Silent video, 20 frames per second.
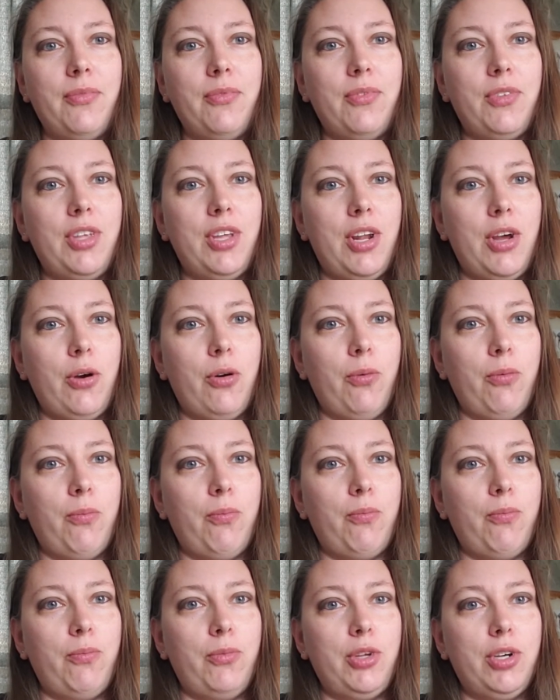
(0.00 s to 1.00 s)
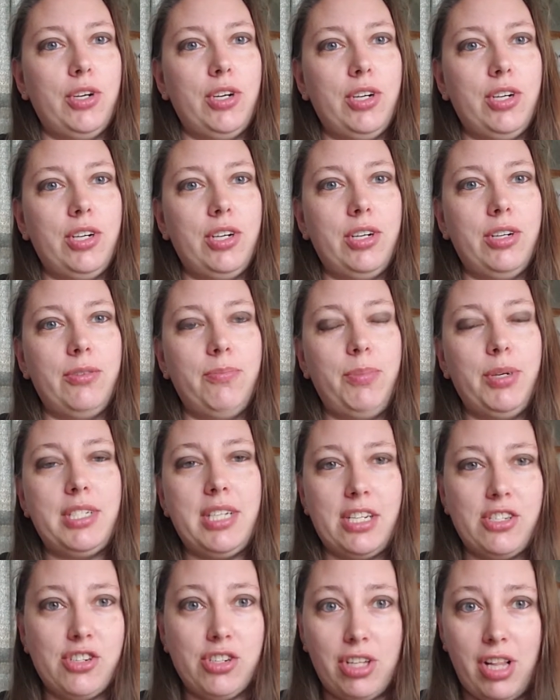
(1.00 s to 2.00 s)
your
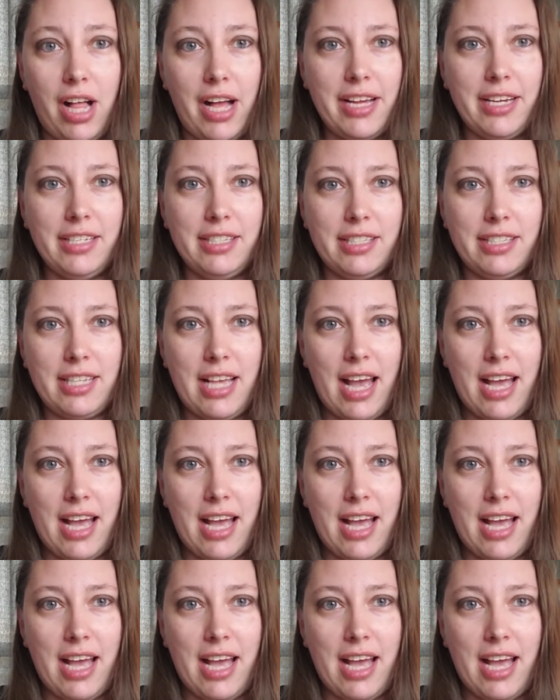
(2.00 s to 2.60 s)
potential clients